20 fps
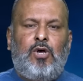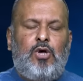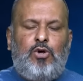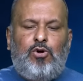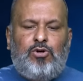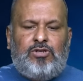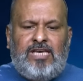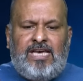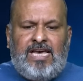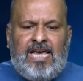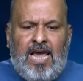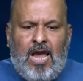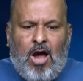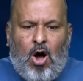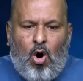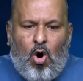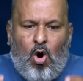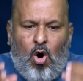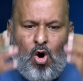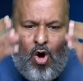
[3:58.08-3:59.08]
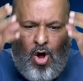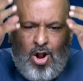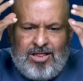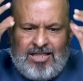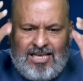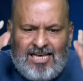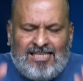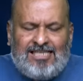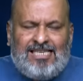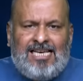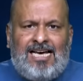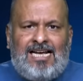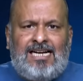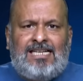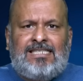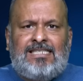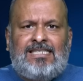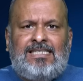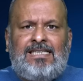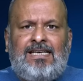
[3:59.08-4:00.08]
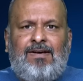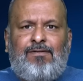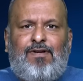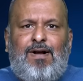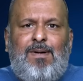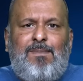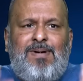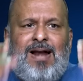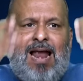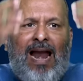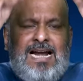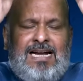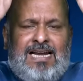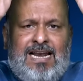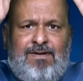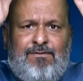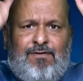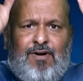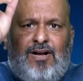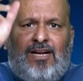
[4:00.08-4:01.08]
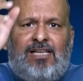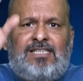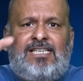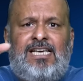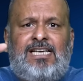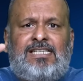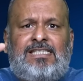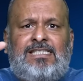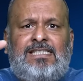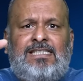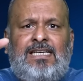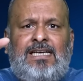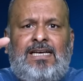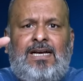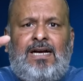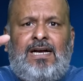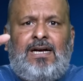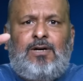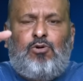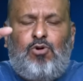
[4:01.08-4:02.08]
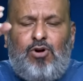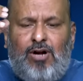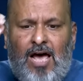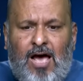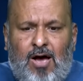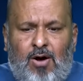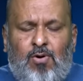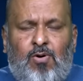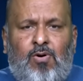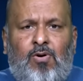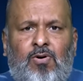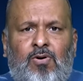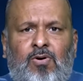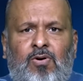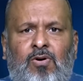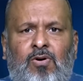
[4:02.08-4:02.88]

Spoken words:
You see, all these years from 1946 to now,